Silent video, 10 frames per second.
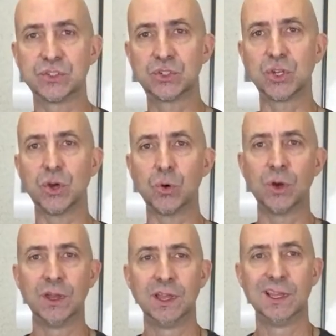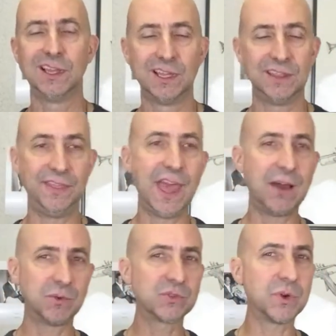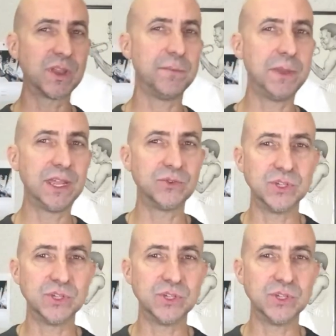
So that was one of the main